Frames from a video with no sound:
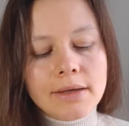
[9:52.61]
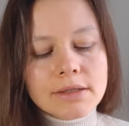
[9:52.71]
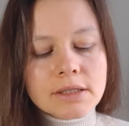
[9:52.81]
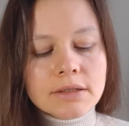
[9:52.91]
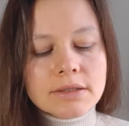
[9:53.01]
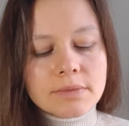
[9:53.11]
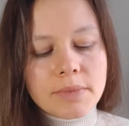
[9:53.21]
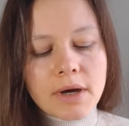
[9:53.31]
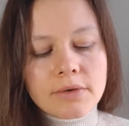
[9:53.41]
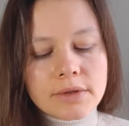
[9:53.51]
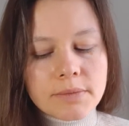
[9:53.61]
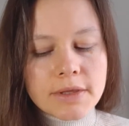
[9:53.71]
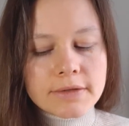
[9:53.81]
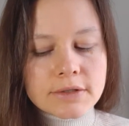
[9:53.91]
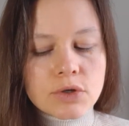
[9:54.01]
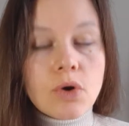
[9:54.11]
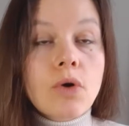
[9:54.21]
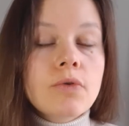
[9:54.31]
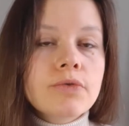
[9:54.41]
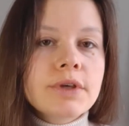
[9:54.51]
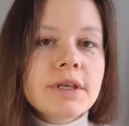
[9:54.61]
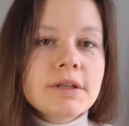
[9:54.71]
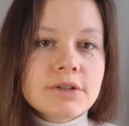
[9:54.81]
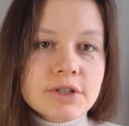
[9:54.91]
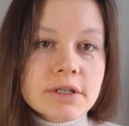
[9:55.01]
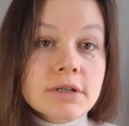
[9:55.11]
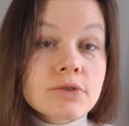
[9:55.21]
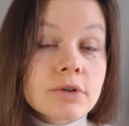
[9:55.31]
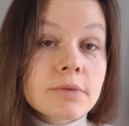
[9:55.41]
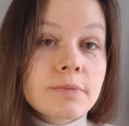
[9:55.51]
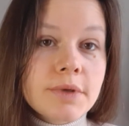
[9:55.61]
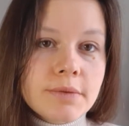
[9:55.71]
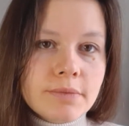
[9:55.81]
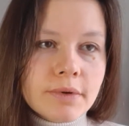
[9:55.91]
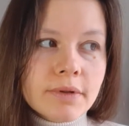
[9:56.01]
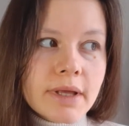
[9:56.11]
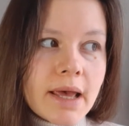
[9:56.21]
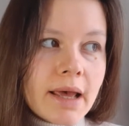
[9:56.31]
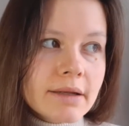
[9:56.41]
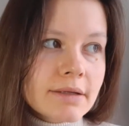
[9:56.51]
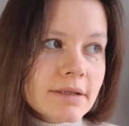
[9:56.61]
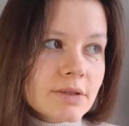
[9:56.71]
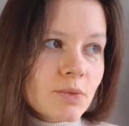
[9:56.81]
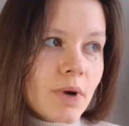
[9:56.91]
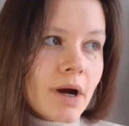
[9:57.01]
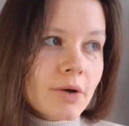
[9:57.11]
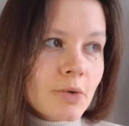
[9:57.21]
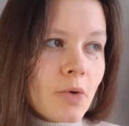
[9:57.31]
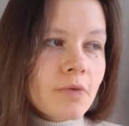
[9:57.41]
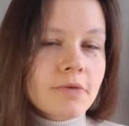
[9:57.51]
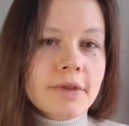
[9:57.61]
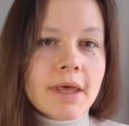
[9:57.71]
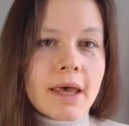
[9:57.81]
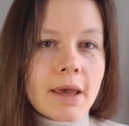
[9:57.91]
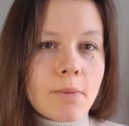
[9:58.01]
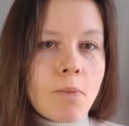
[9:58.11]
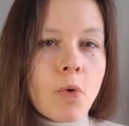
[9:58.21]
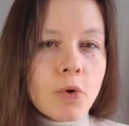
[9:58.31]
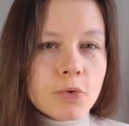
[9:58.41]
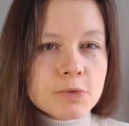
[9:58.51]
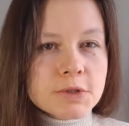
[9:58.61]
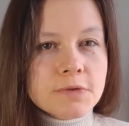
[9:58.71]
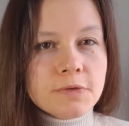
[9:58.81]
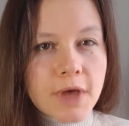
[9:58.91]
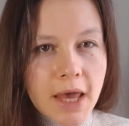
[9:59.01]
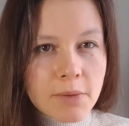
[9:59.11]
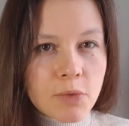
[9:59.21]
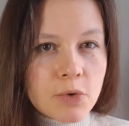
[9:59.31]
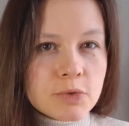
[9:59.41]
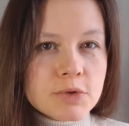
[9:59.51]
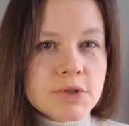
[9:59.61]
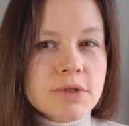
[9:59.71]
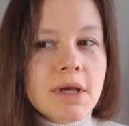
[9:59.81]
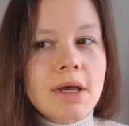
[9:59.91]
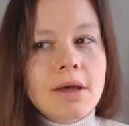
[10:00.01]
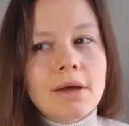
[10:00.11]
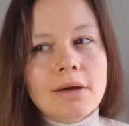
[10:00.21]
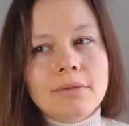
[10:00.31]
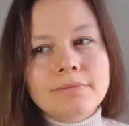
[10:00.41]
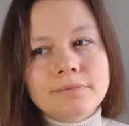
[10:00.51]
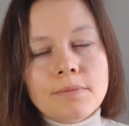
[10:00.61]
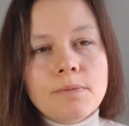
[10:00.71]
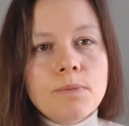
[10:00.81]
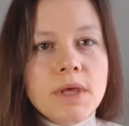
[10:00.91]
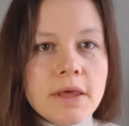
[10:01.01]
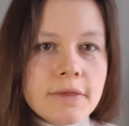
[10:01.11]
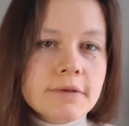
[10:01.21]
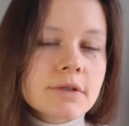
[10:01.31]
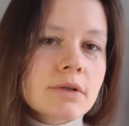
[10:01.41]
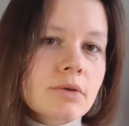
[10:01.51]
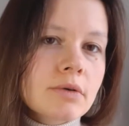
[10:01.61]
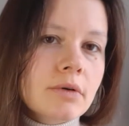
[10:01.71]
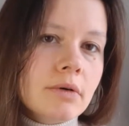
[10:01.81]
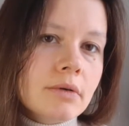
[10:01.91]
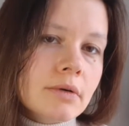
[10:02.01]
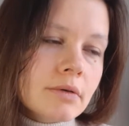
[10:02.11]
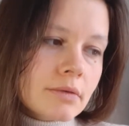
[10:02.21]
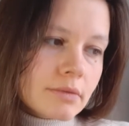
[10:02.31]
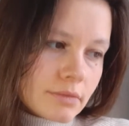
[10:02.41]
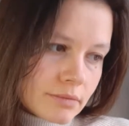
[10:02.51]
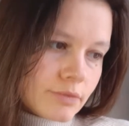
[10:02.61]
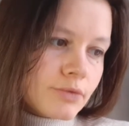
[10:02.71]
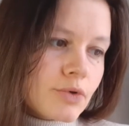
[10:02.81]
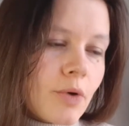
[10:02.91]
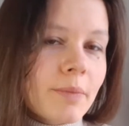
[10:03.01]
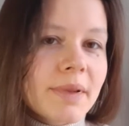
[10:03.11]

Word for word: he tells about the myths of integral people and it's one of the most famous myths uh, from